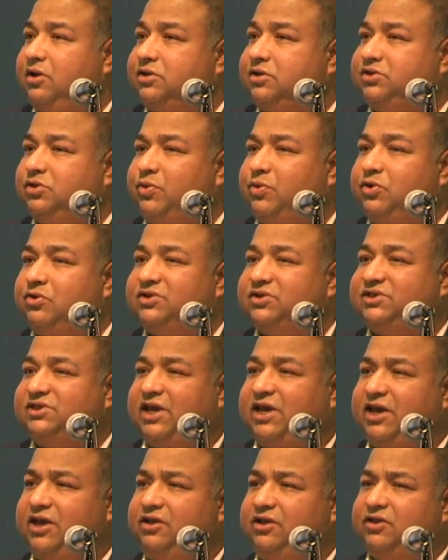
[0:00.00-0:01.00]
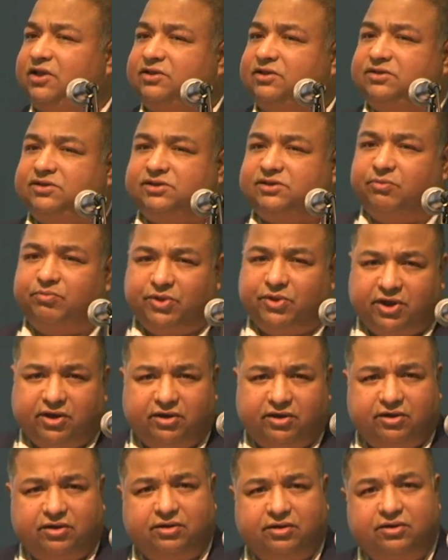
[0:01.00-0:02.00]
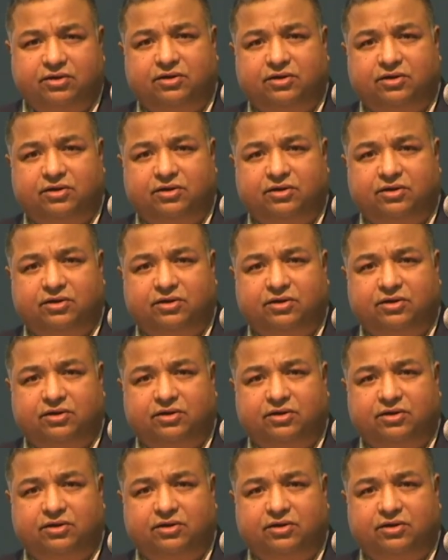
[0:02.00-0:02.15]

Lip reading: So we're not saying that something,